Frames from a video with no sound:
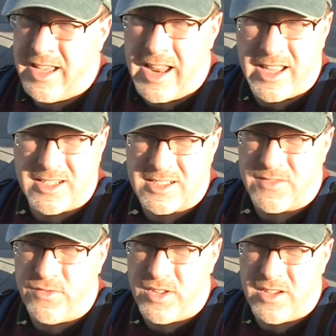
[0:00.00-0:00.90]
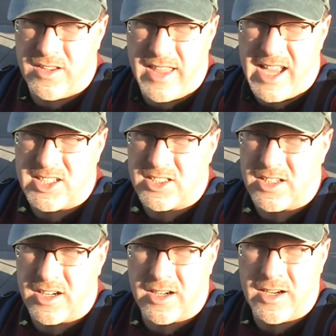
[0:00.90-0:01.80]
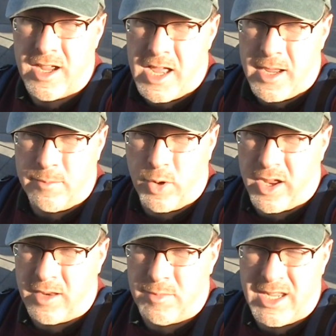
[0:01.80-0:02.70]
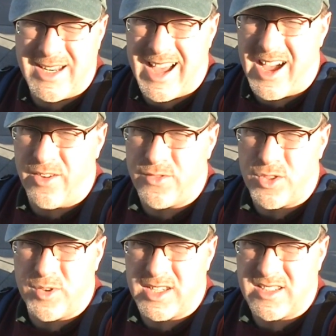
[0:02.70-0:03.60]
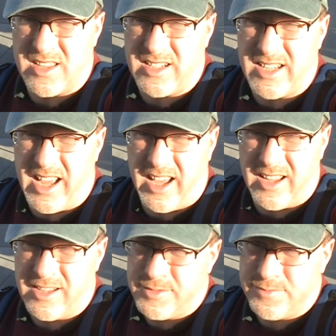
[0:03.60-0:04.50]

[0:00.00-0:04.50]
and I could just feel that sugar bringing me down for the rest of the day.